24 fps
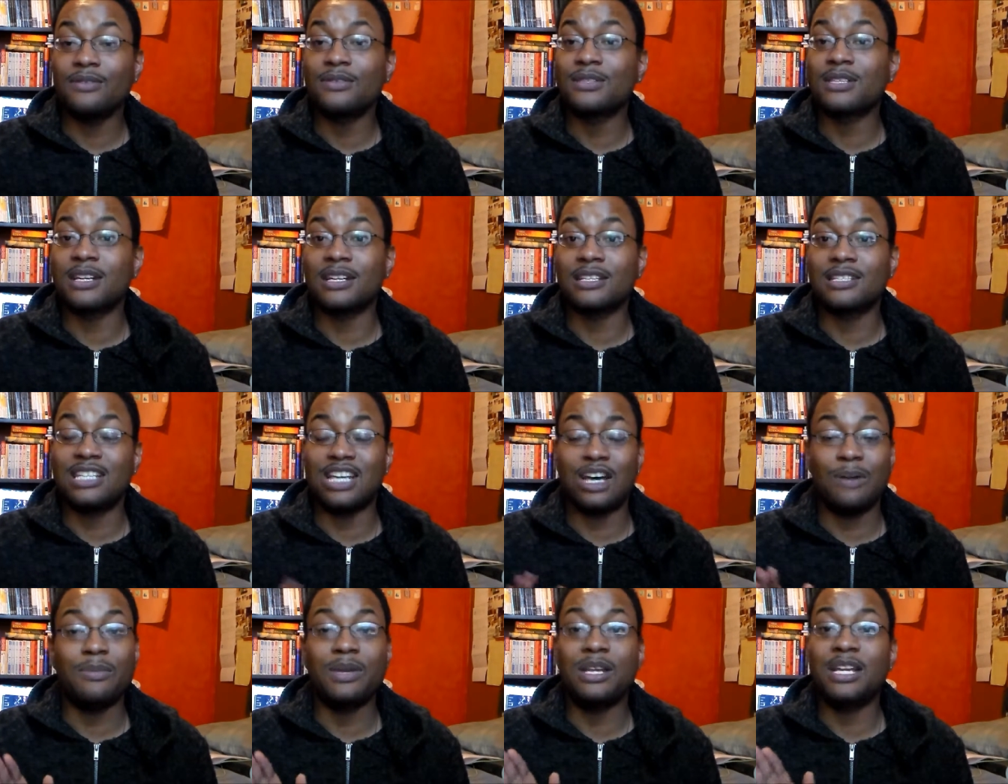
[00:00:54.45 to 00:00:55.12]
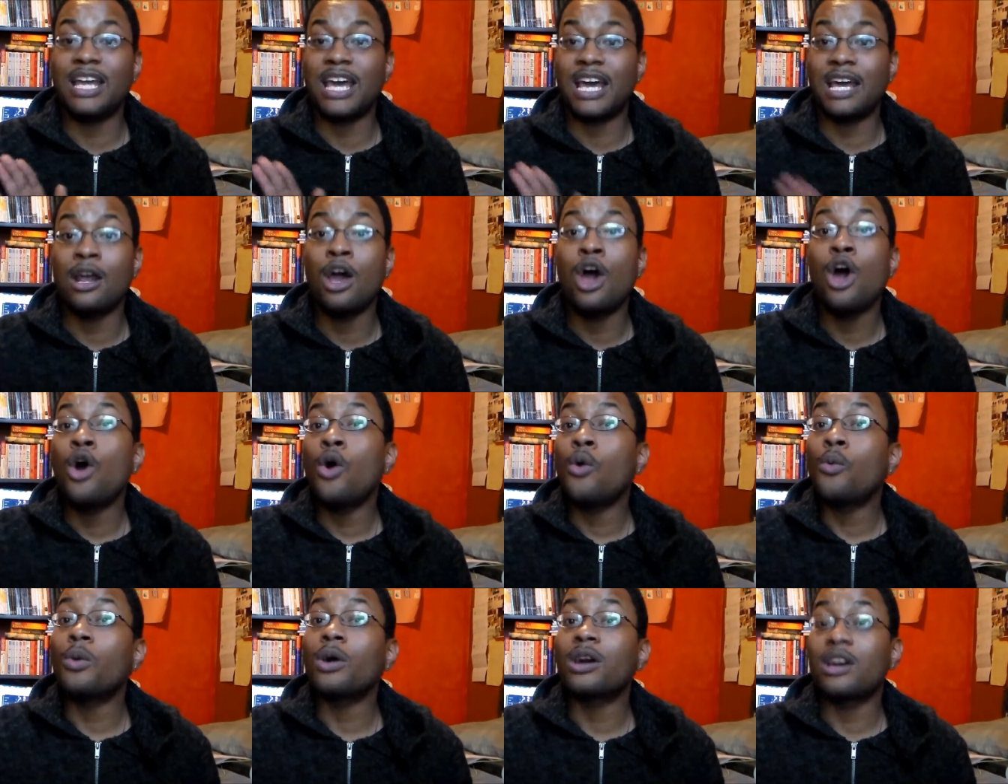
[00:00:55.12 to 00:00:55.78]
He's going to tell me that
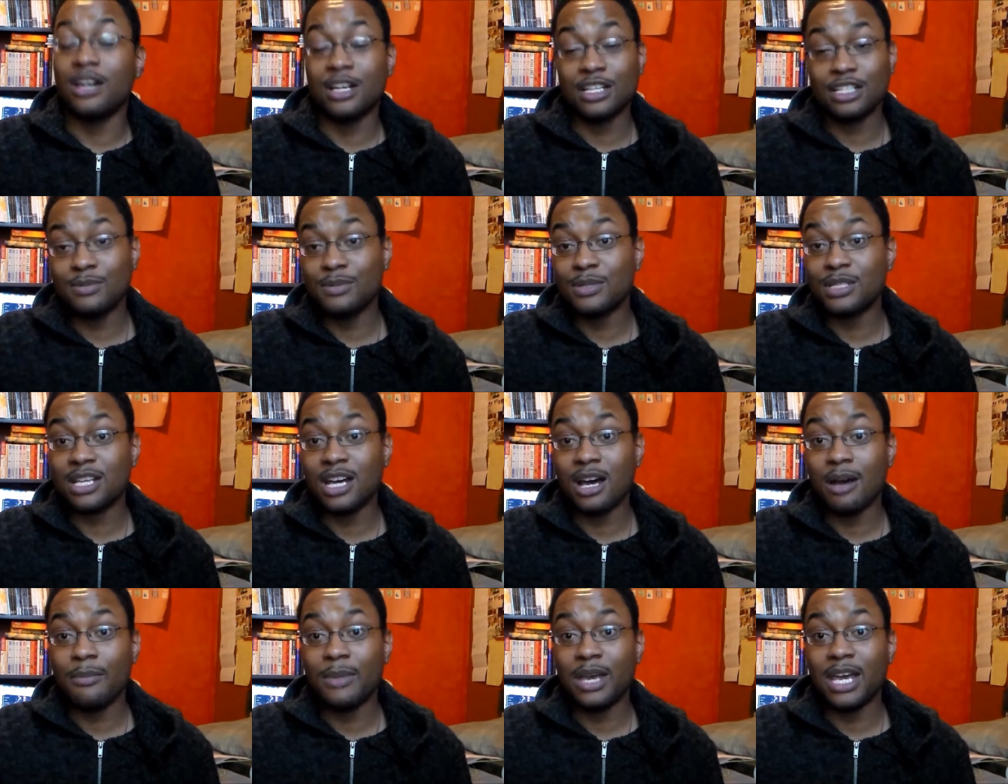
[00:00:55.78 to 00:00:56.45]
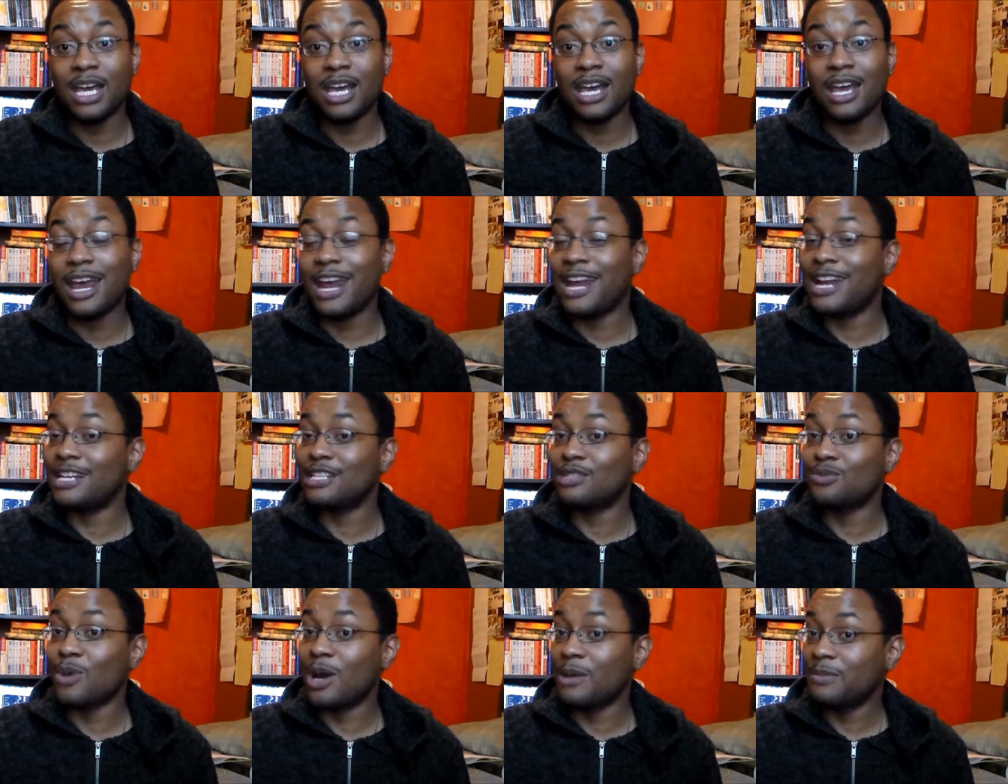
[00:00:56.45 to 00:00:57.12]
when customers come in and
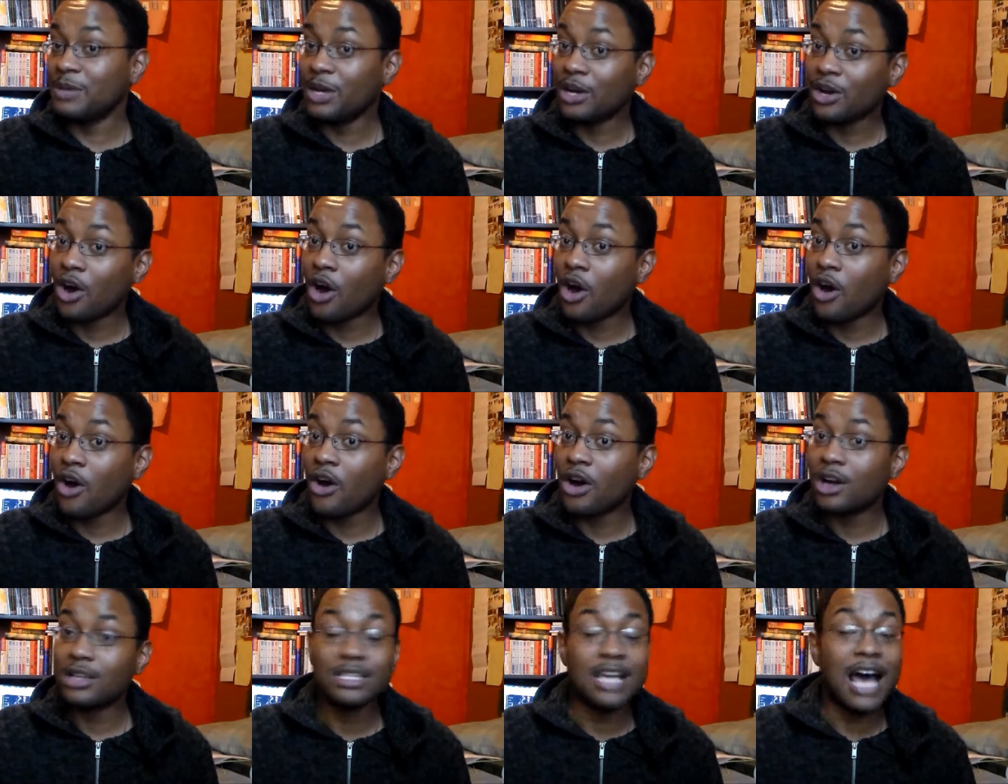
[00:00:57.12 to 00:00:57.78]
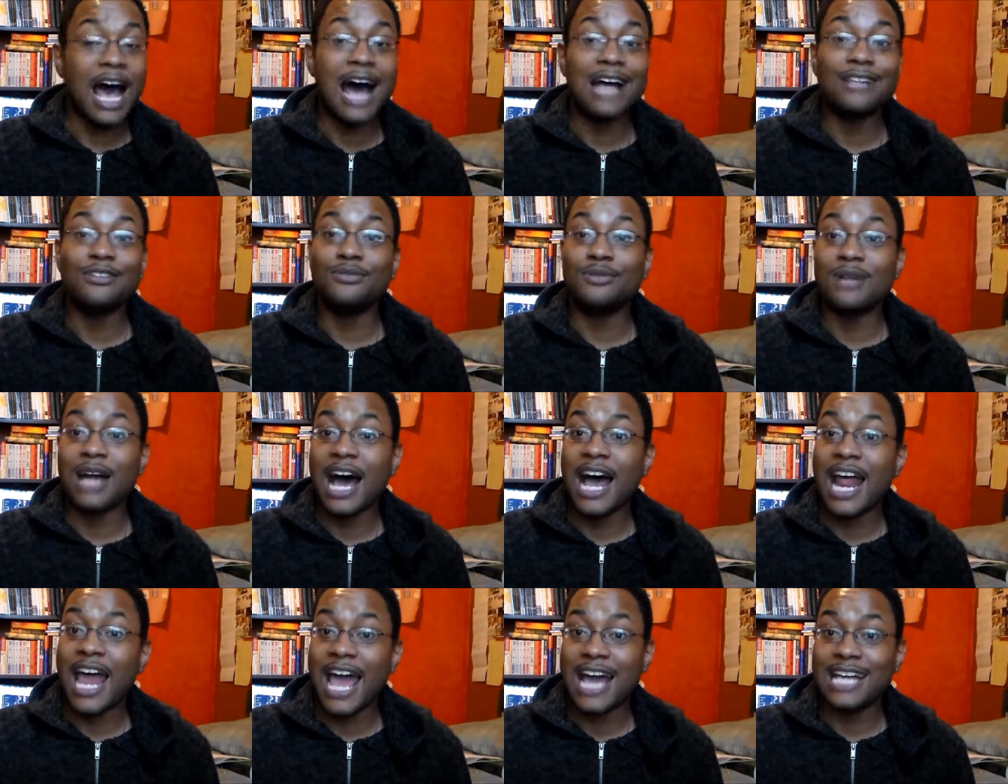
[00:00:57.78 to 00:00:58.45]
they swipe their cards, I do
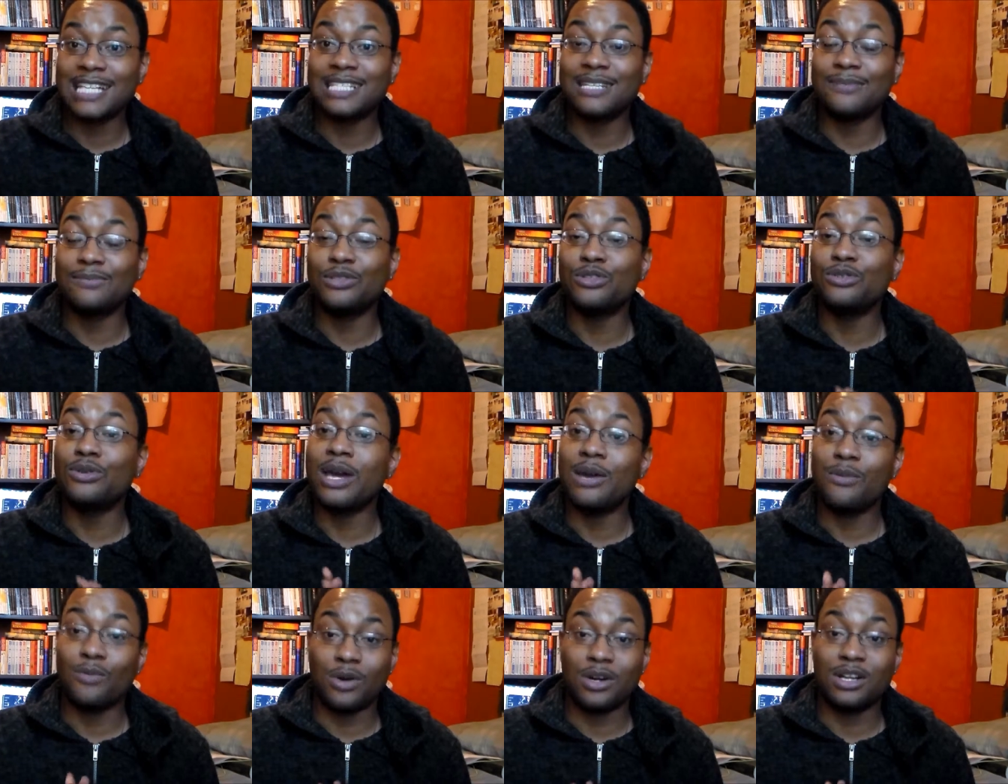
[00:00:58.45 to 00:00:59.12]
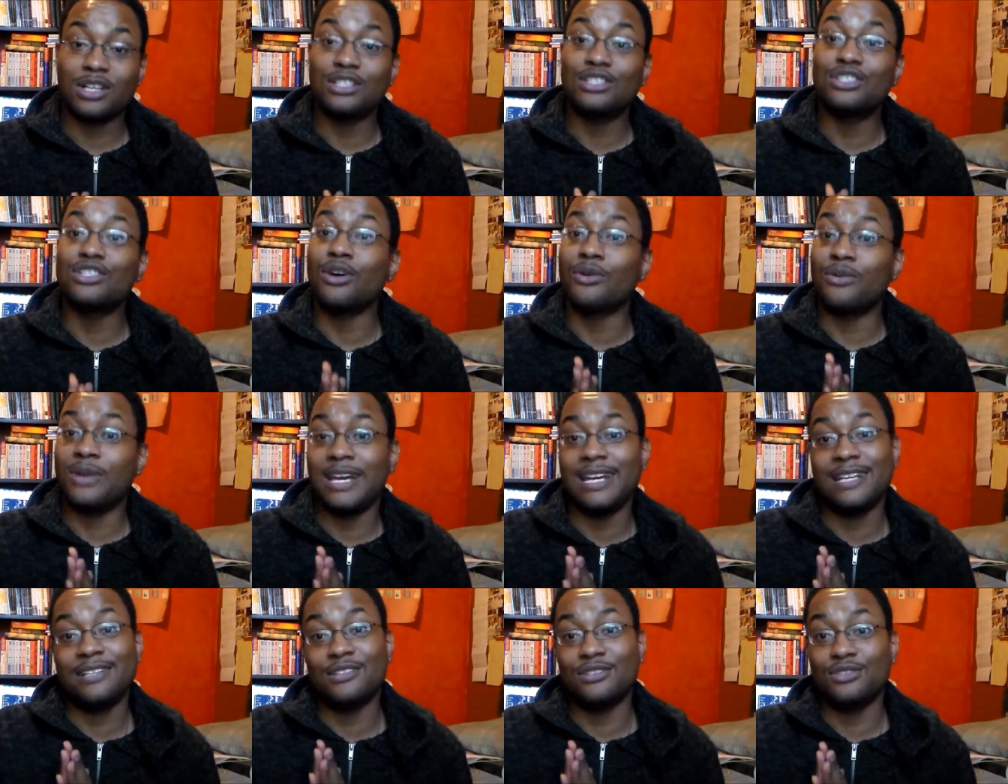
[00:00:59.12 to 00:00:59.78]
not ask them, do they want to
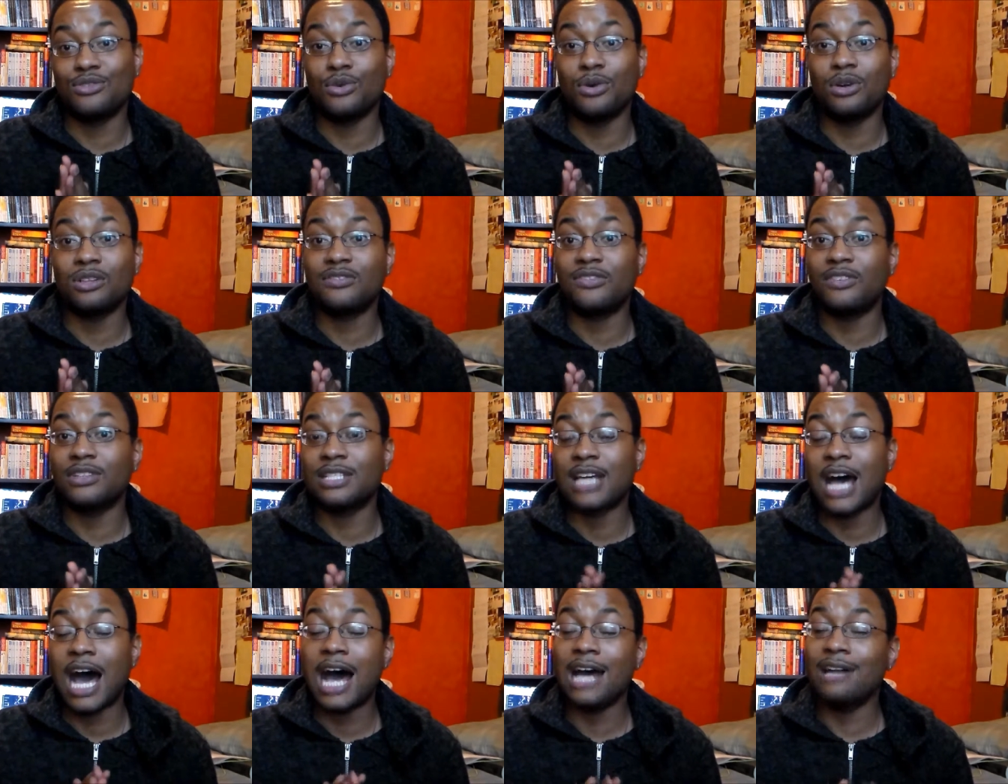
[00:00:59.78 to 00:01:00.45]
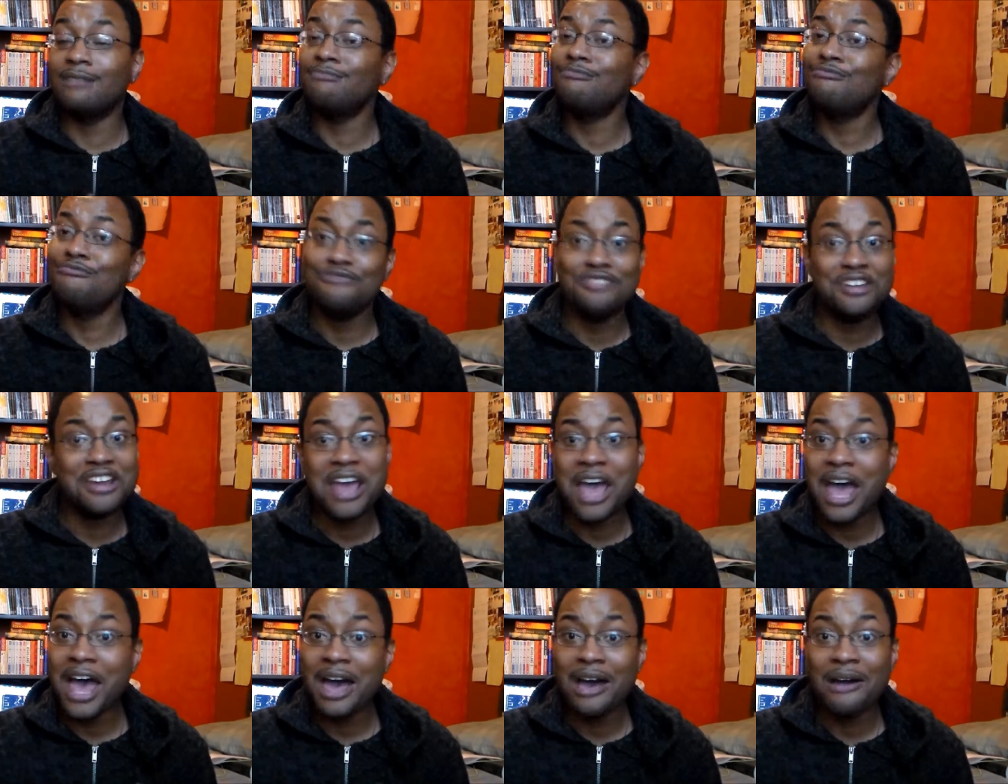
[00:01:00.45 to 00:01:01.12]
donate to Toys for Tots?
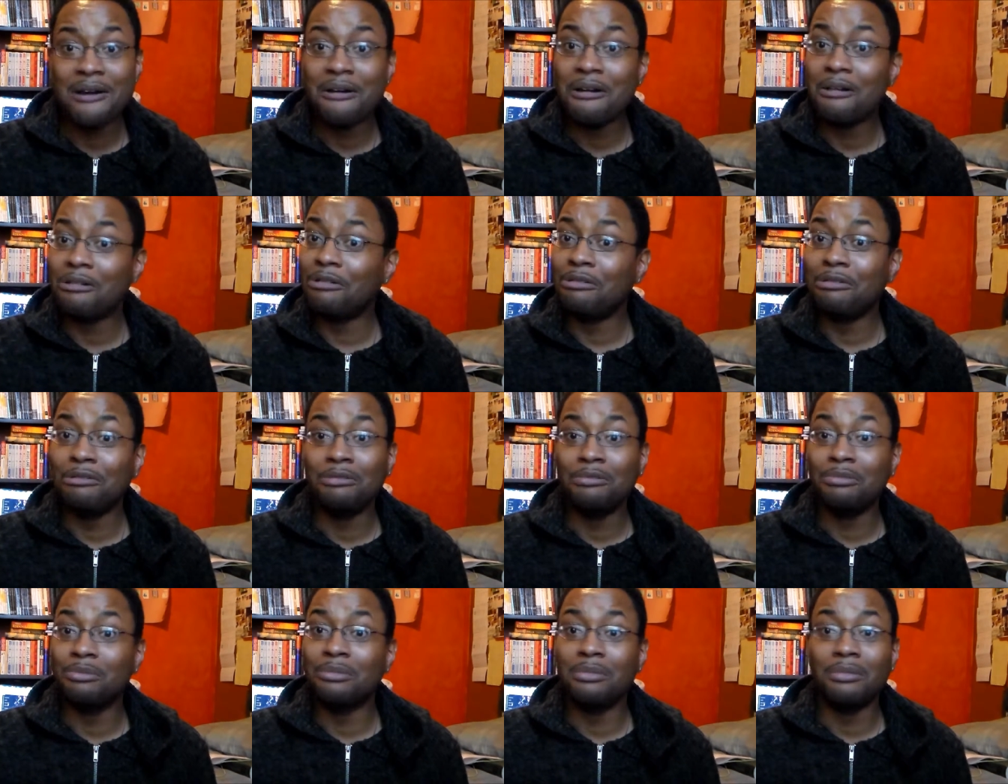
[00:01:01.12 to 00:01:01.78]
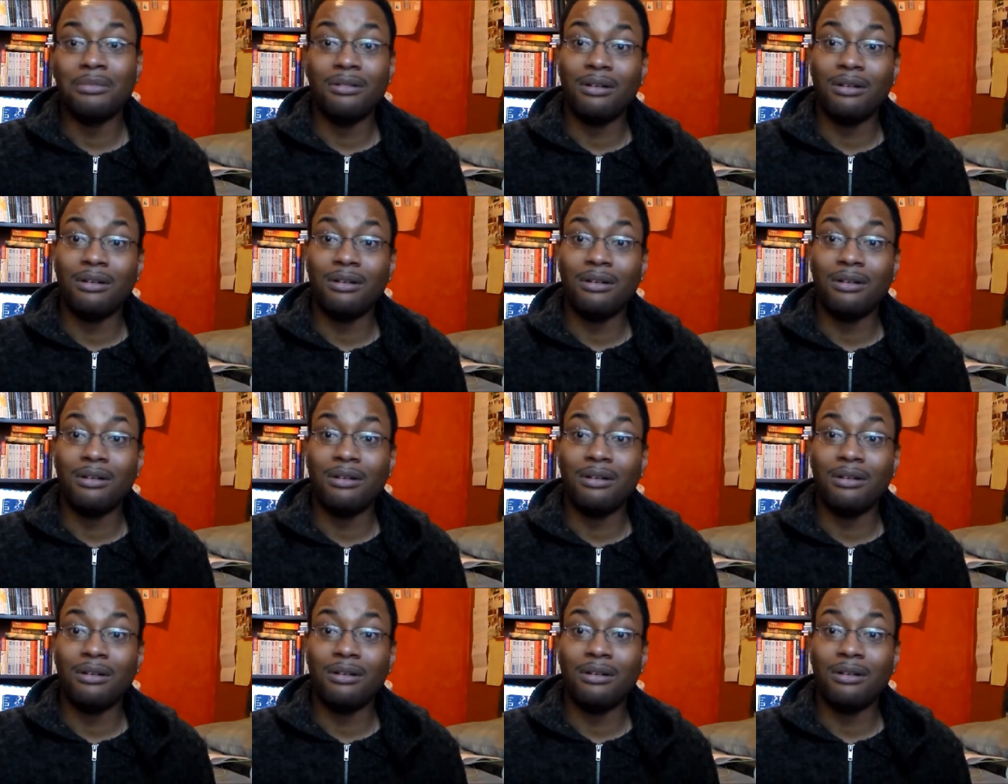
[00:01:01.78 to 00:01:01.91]
No.